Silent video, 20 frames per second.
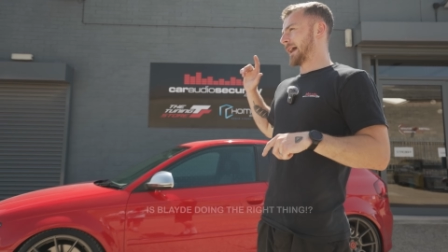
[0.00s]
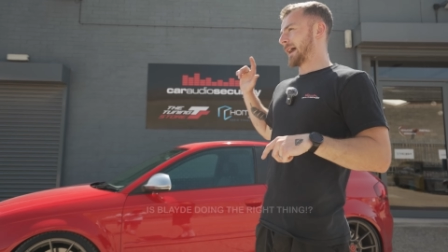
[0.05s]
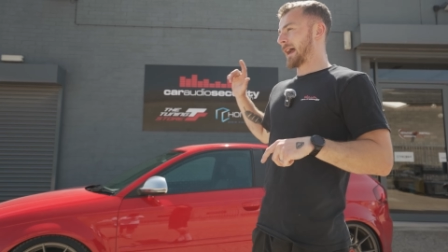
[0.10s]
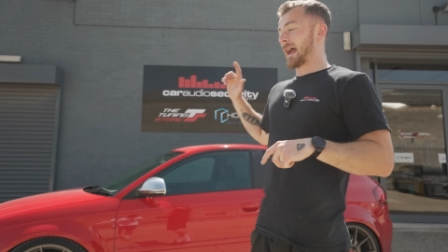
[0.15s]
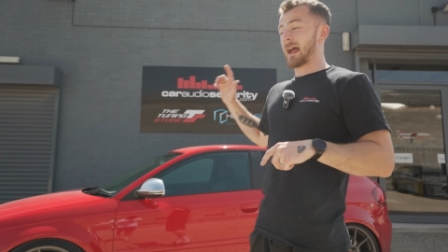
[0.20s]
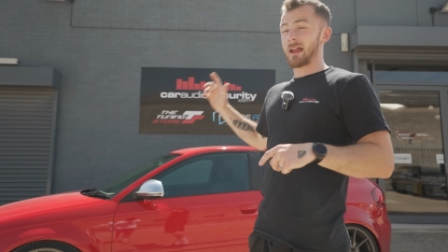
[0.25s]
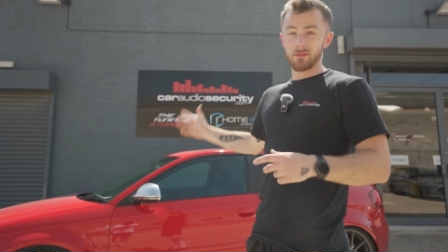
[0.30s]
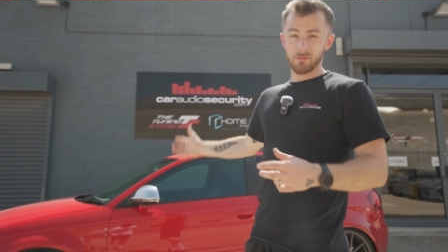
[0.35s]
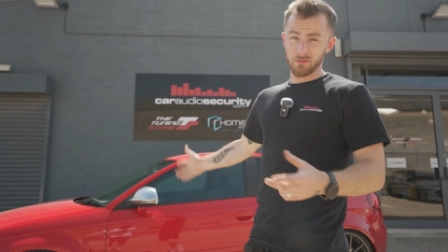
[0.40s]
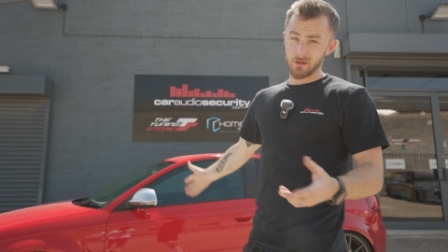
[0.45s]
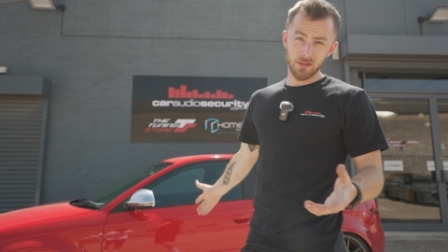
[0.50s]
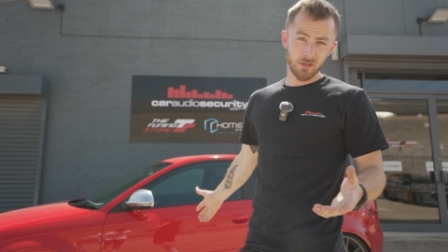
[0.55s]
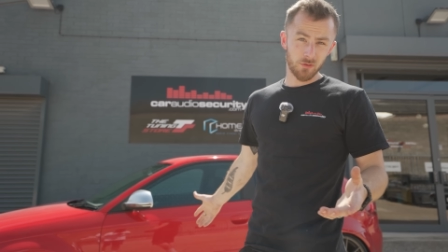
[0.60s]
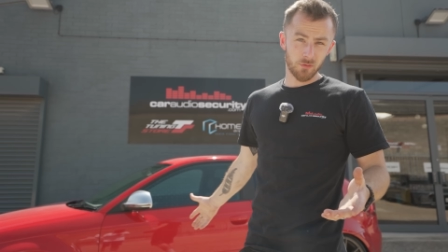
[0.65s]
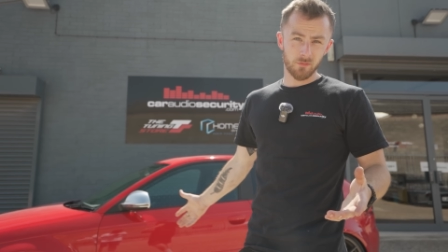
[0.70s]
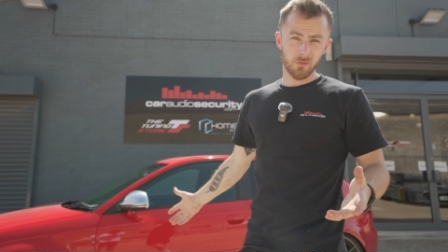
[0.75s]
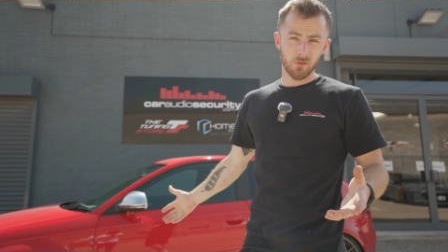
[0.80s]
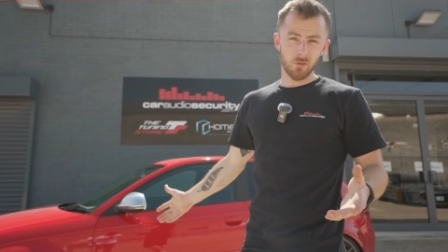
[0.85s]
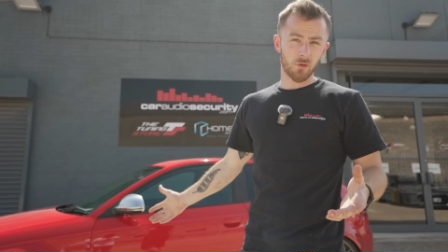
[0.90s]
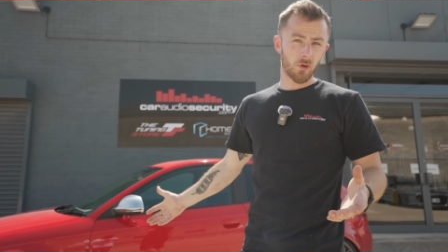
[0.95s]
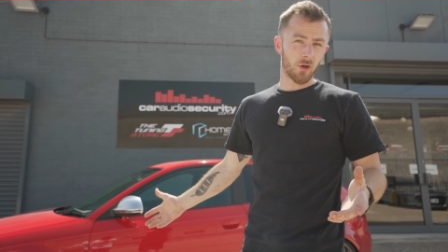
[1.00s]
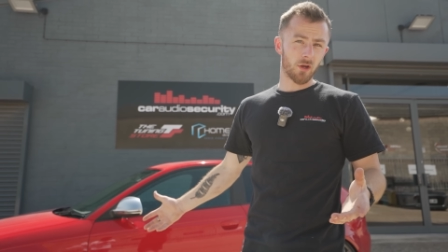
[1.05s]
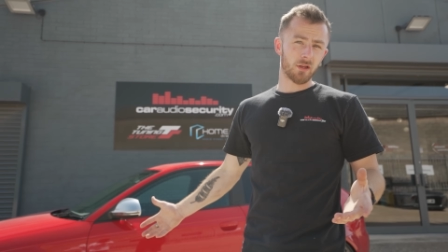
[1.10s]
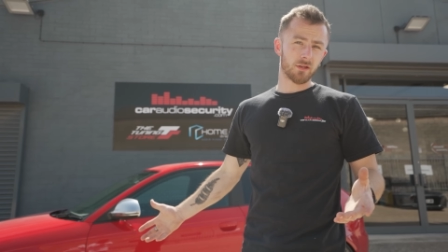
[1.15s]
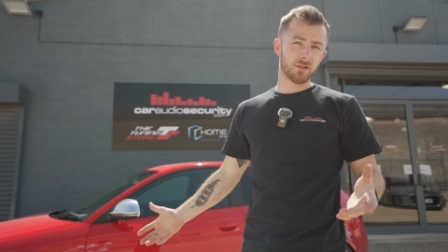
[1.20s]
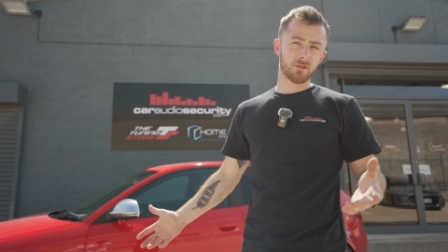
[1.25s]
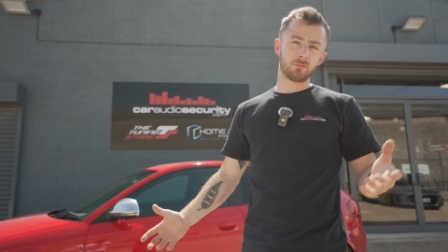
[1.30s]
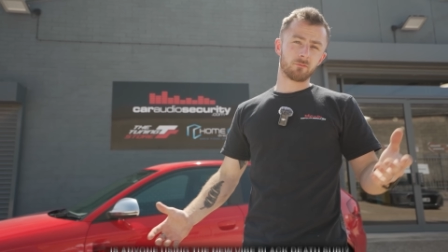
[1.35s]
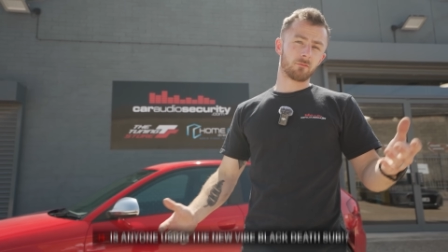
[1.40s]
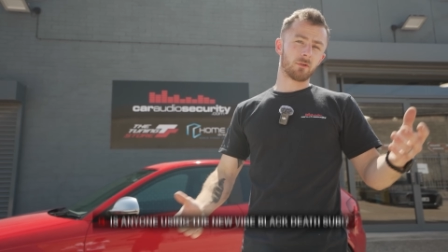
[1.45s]
Have any of you
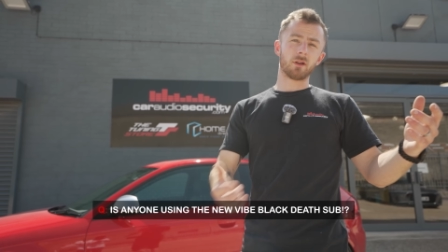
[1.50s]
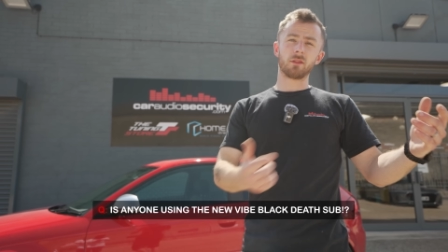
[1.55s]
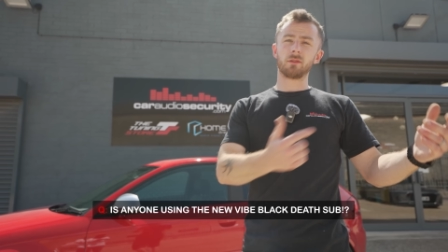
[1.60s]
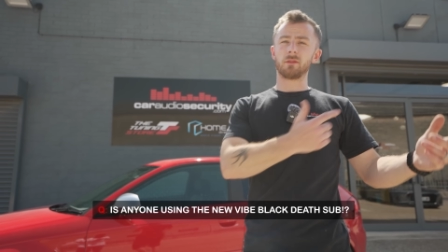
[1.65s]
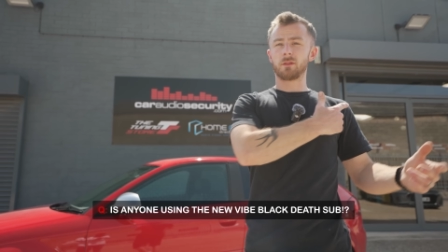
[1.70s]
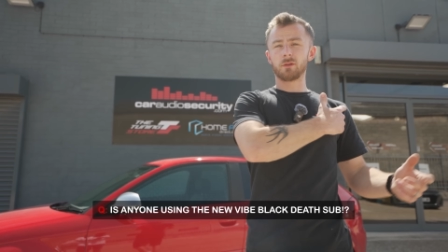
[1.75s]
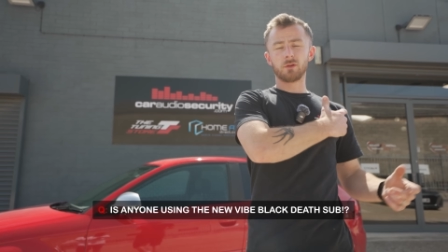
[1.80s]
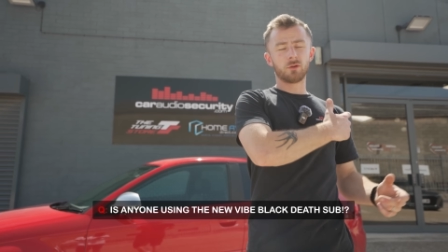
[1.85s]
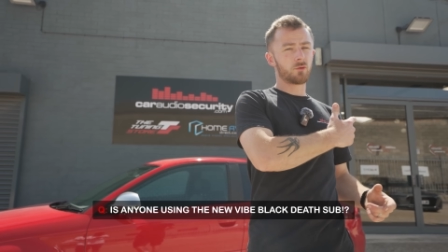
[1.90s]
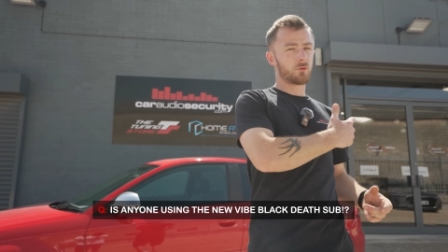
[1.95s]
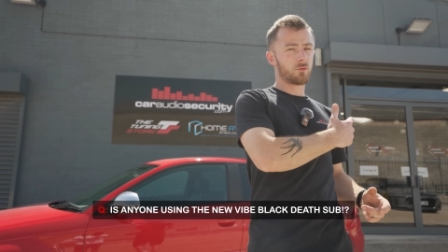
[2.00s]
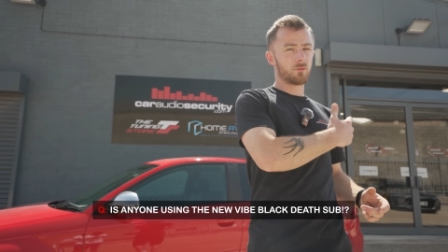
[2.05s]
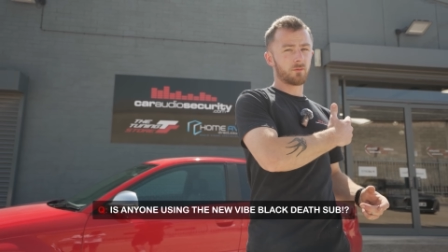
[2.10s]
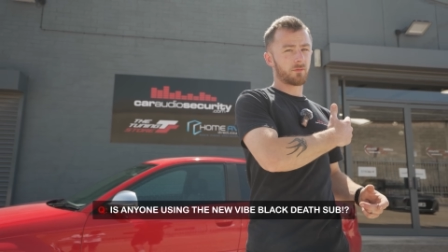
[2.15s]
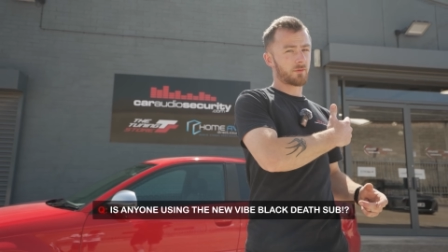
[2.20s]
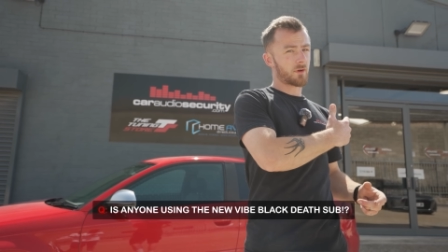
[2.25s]
guys run the new